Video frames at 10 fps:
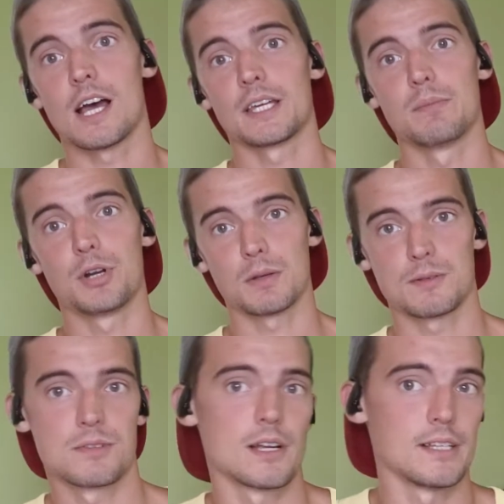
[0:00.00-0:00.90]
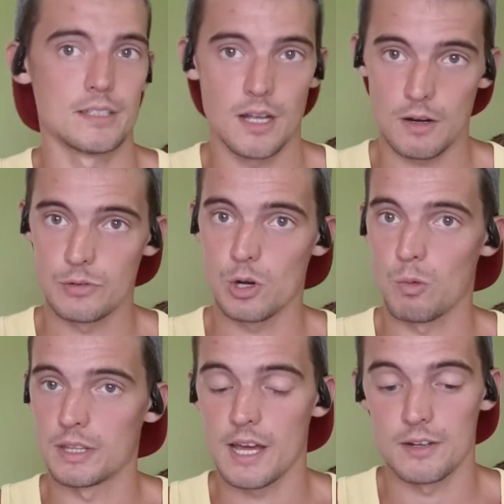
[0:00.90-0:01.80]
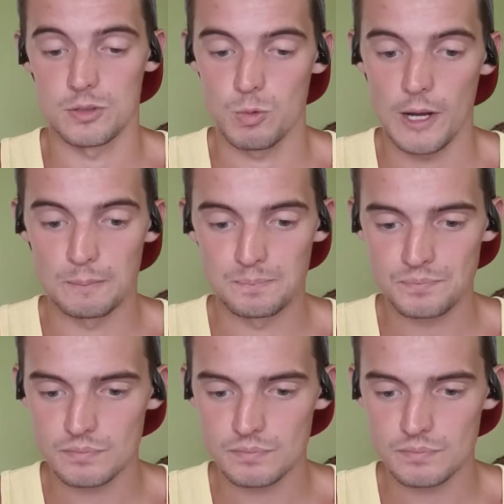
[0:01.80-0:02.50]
I can put up some studies there if y'all want that as well.